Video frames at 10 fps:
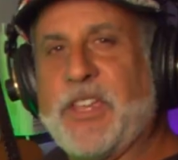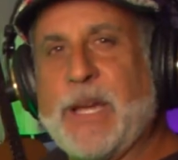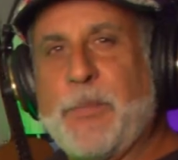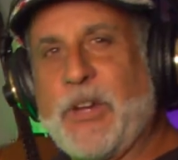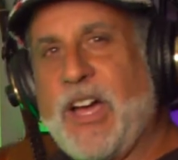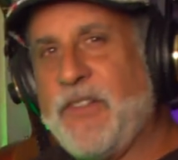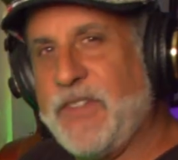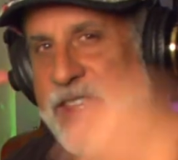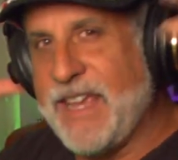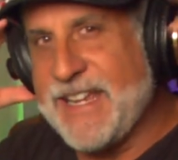the cup of
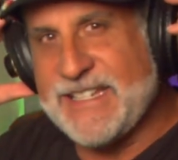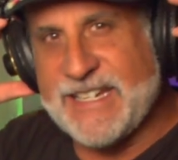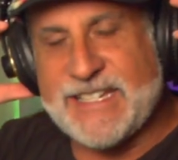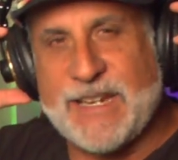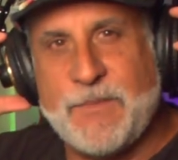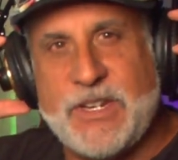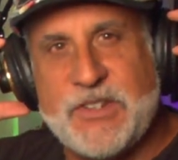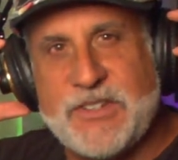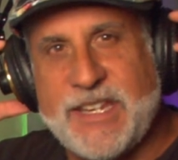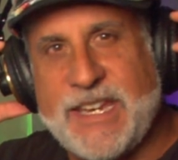coffee, the headsets I'm
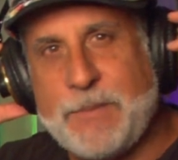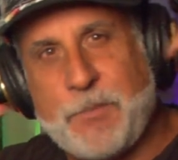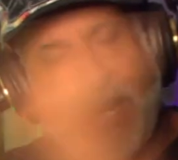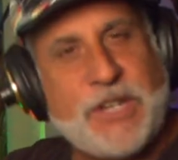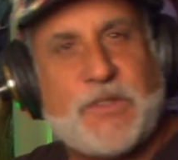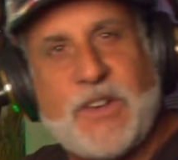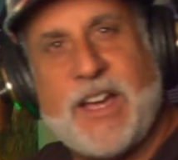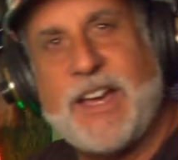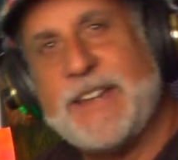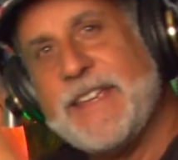using,
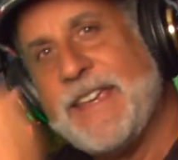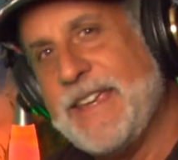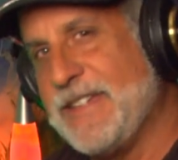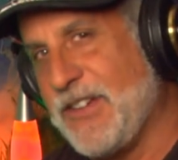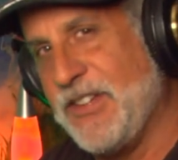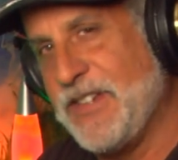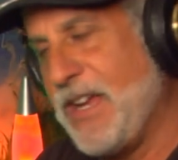Patreon is all